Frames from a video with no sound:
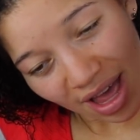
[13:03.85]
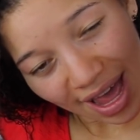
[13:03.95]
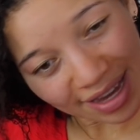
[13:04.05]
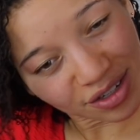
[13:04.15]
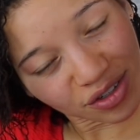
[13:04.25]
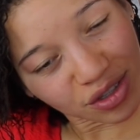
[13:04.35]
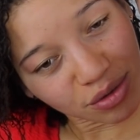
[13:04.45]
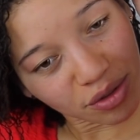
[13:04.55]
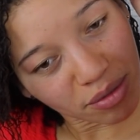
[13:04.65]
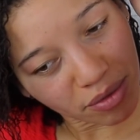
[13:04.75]
I can just
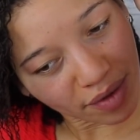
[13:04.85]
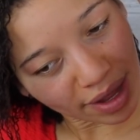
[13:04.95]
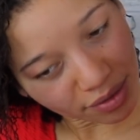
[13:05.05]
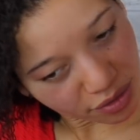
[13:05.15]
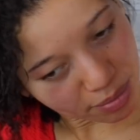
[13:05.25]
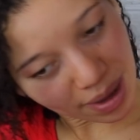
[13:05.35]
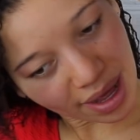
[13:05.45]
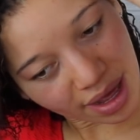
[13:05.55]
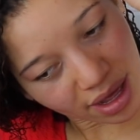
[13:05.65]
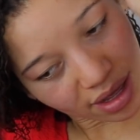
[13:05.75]
throw them around
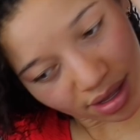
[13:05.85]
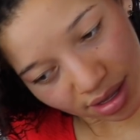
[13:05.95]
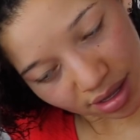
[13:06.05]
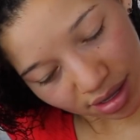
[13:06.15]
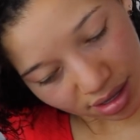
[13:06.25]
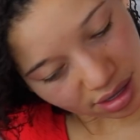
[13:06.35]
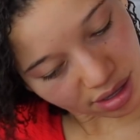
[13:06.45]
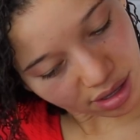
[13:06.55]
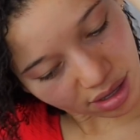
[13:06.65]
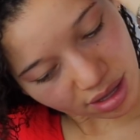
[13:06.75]

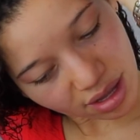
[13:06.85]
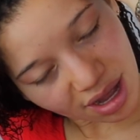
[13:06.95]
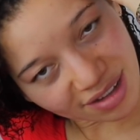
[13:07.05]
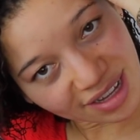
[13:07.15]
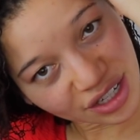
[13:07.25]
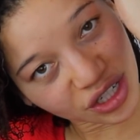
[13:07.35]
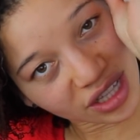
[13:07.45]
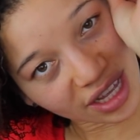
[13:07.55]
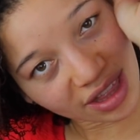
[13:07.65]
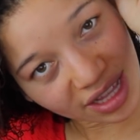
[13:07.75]
a section
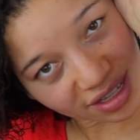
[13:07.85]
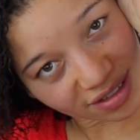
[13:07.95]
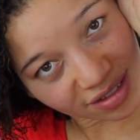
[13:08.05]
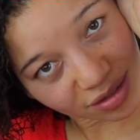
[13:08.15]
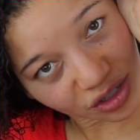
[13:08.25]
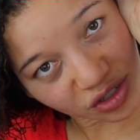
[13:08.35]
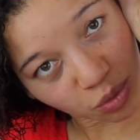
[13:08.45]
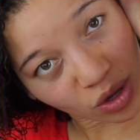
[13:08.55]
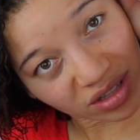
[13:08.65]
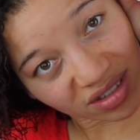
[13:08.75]
like this just
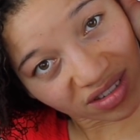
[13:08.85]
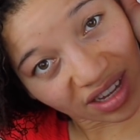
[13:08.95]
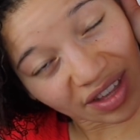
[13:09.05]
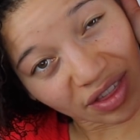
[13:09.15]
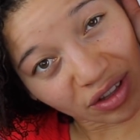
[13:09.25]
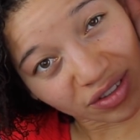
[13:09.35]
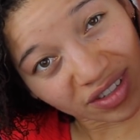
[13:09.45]
once and they'll